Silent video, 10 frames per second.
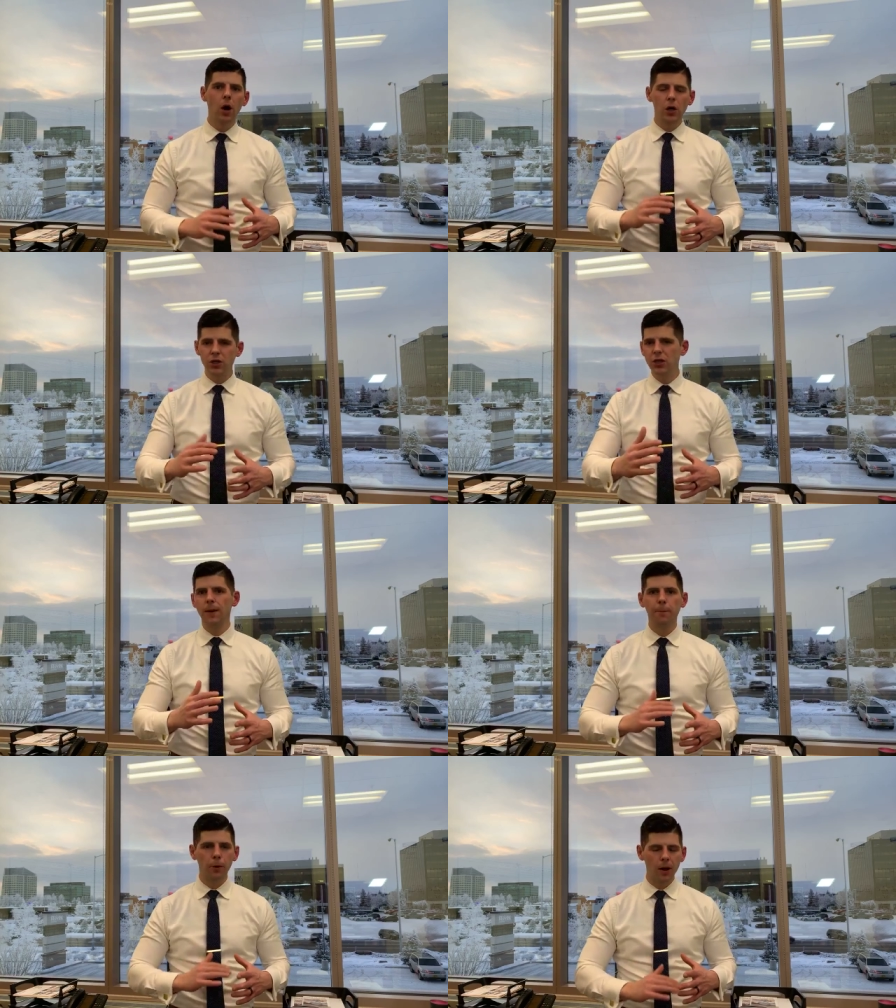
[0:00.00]
are
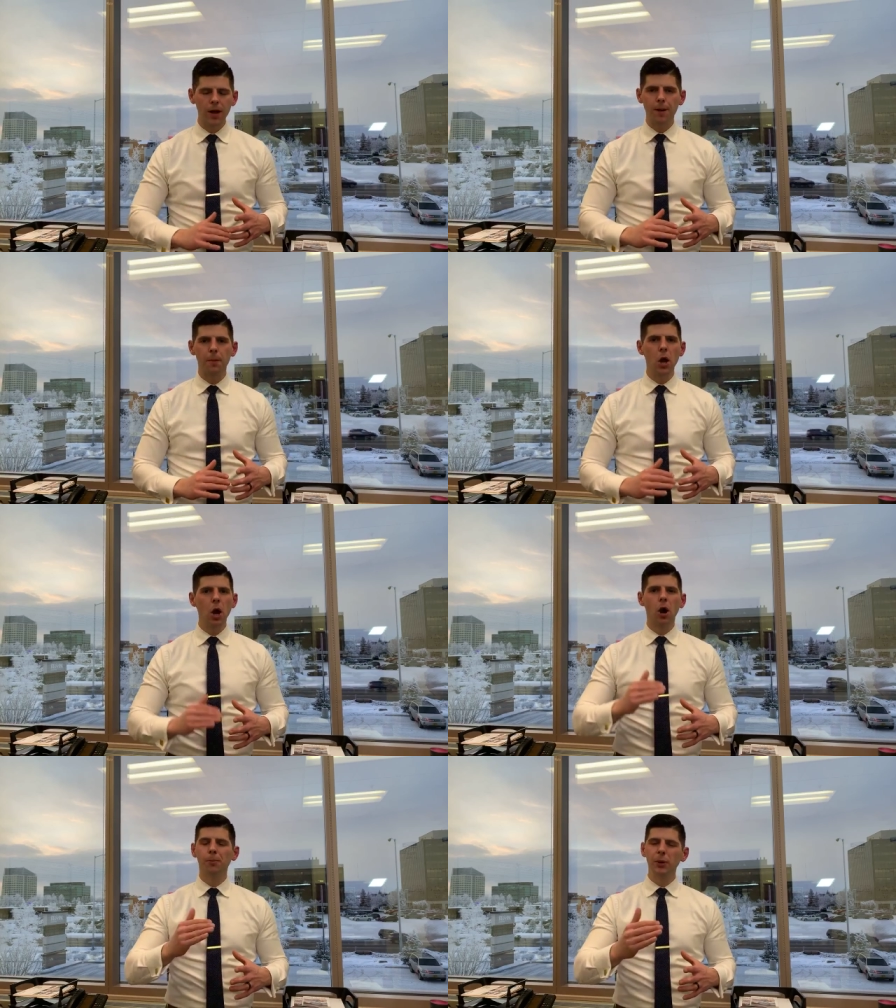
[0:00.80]
subprime,
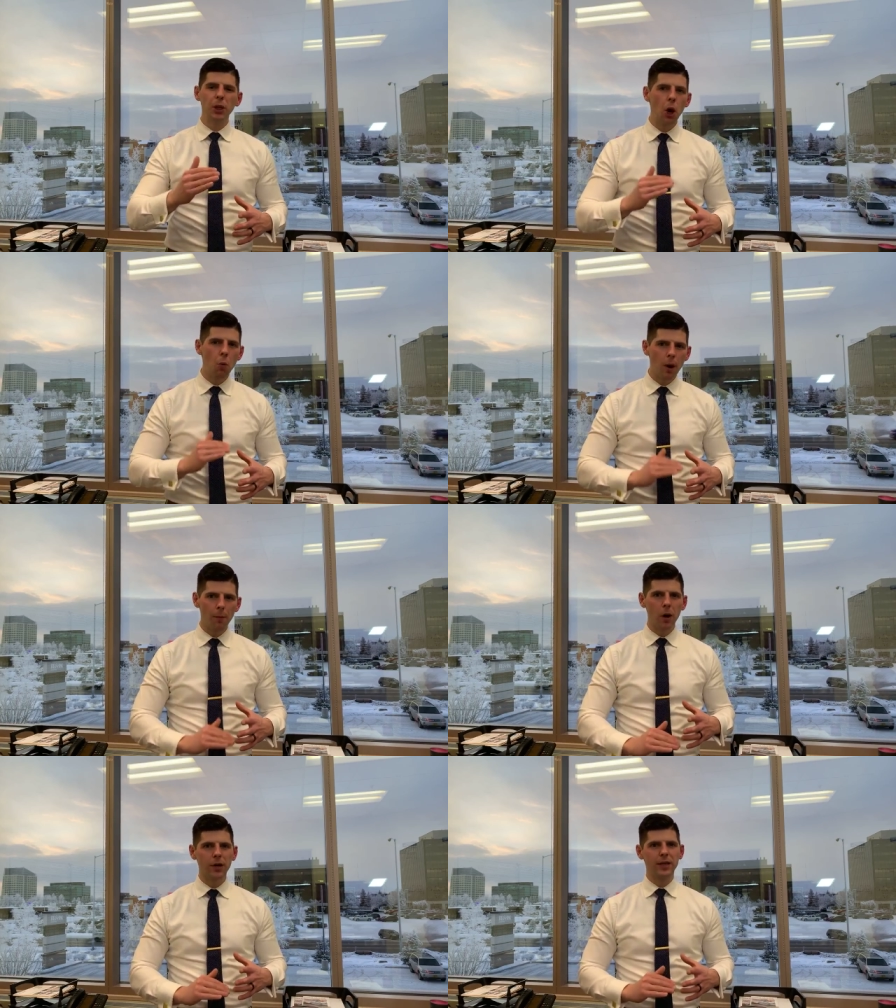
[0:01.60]
are below what
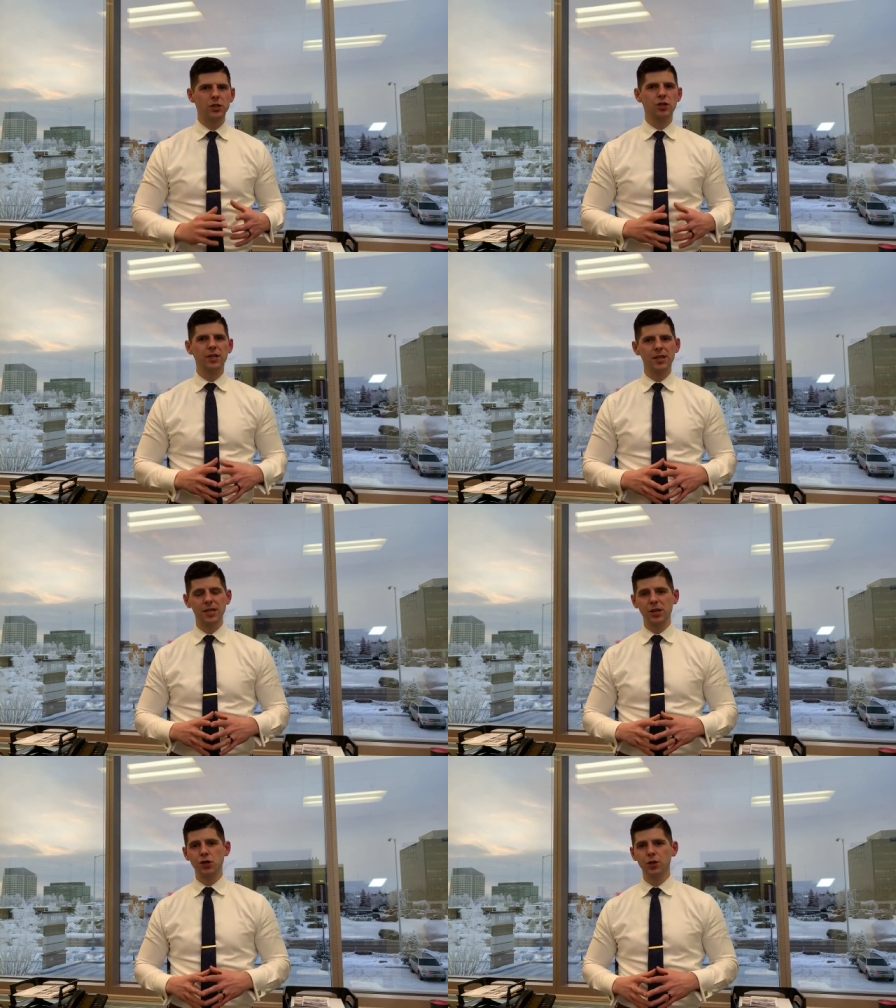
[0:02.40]
market says
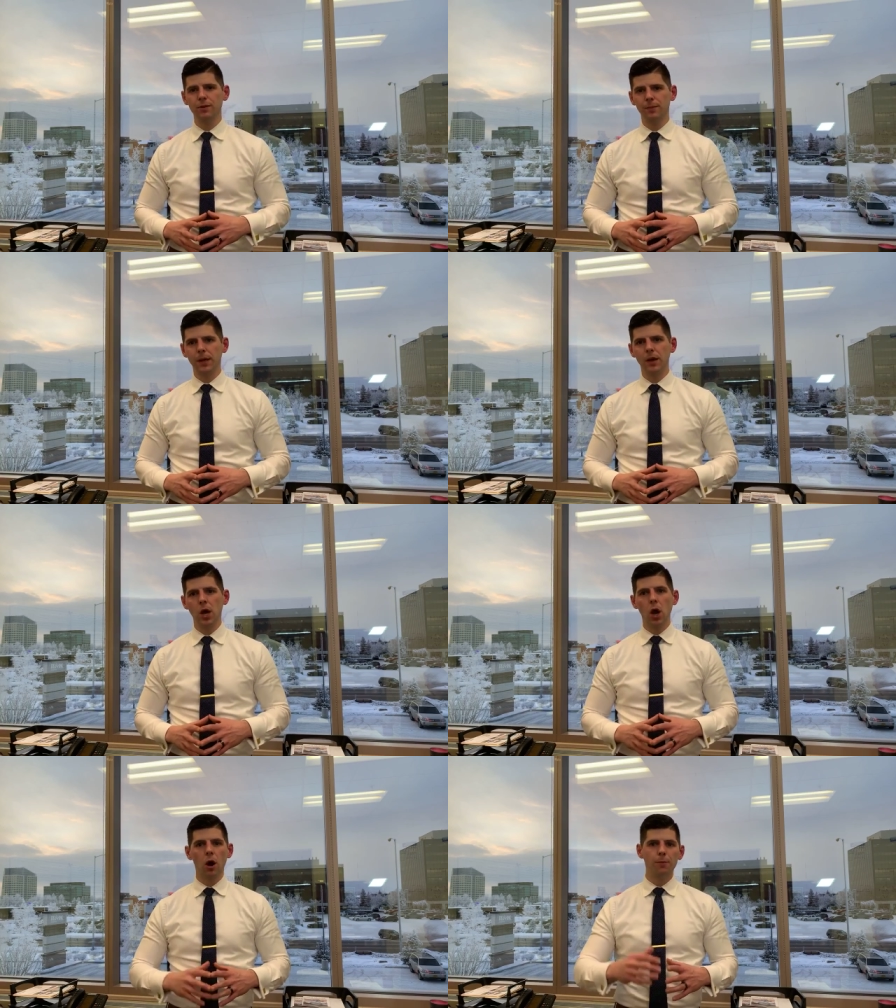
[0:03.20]
they should be,
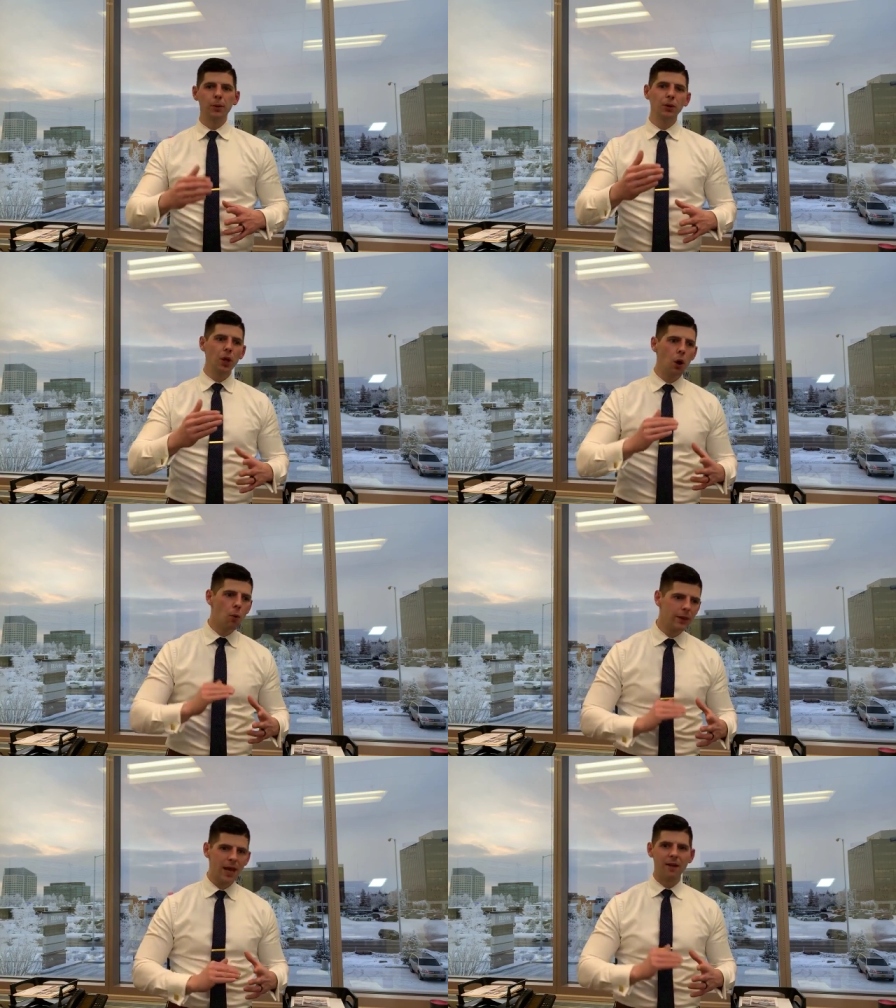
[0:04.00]
are below
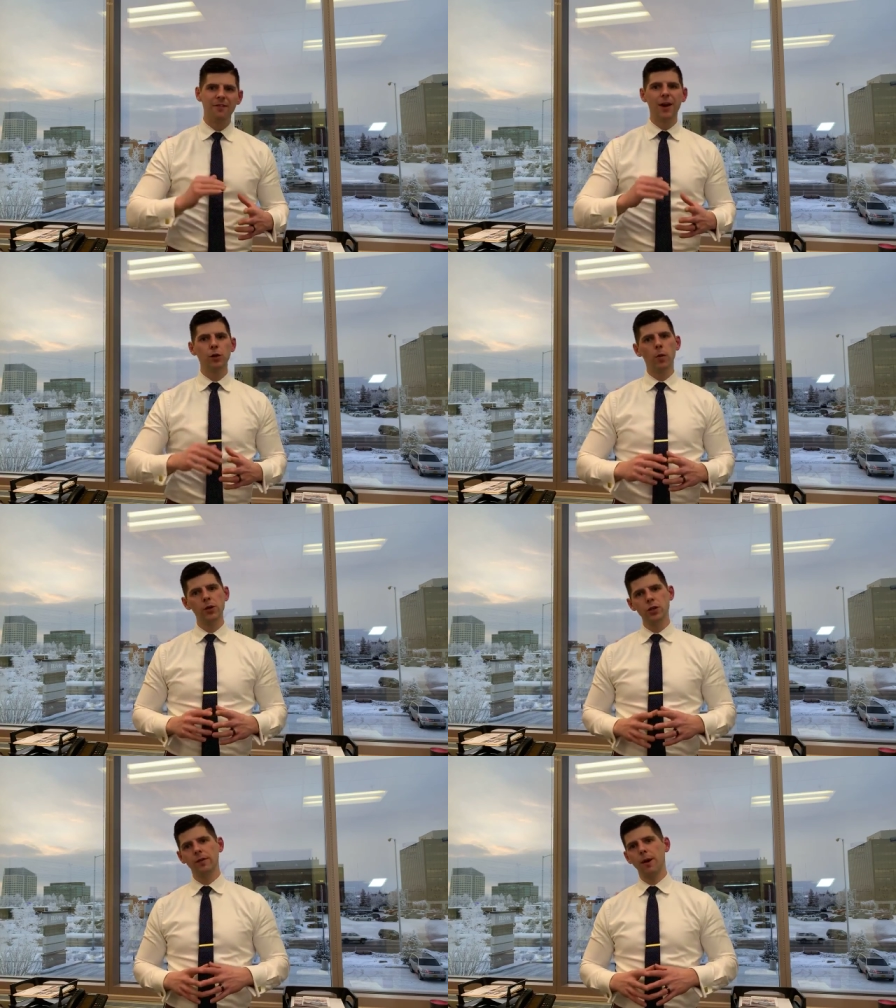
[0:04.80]
what that
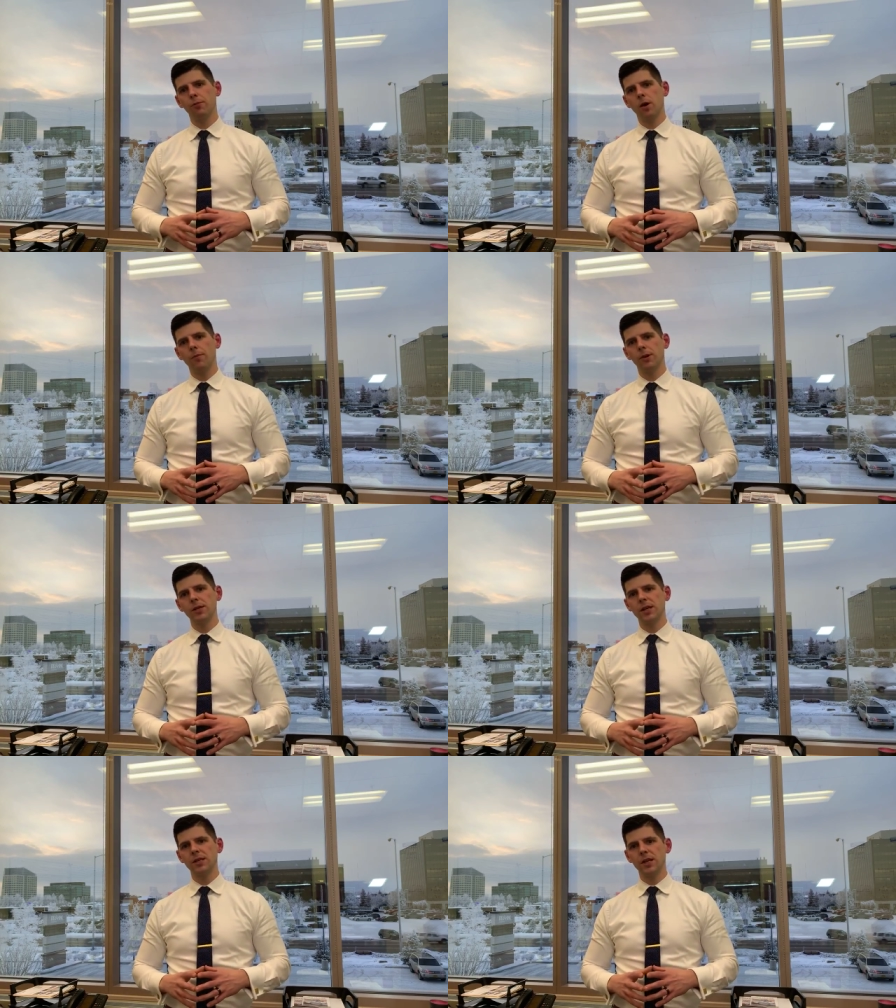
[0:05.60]
valuation of that property
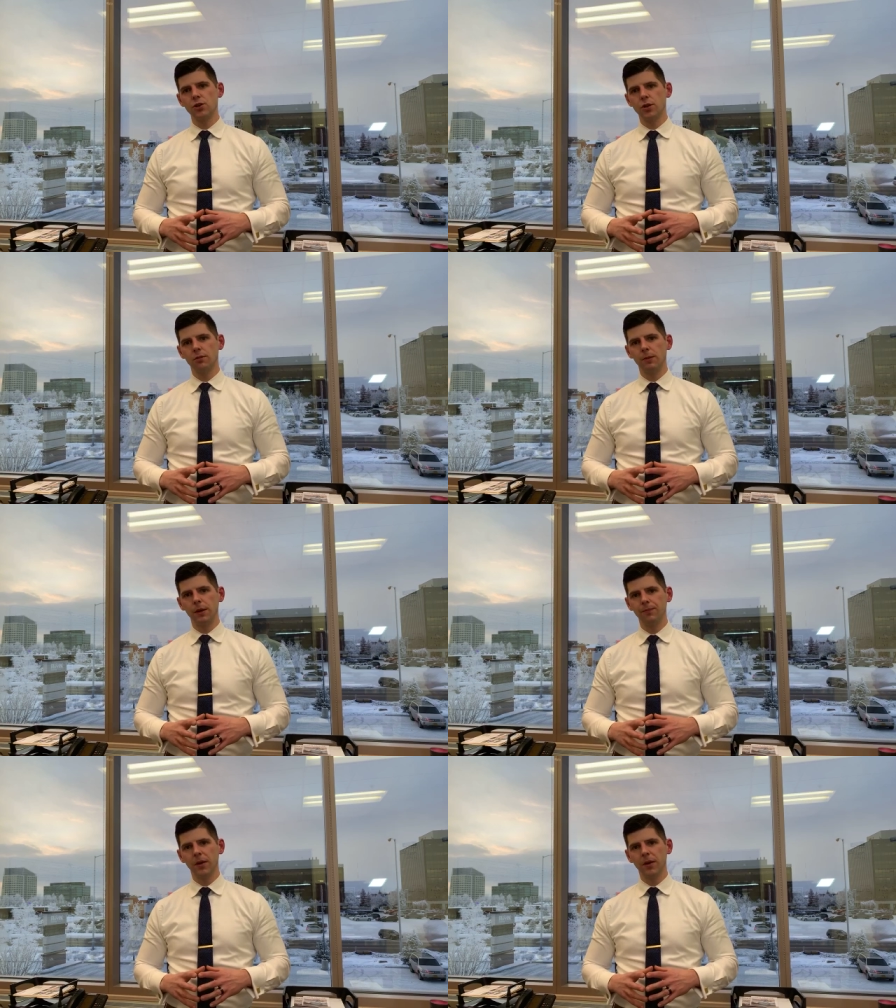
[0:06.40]
says they should be.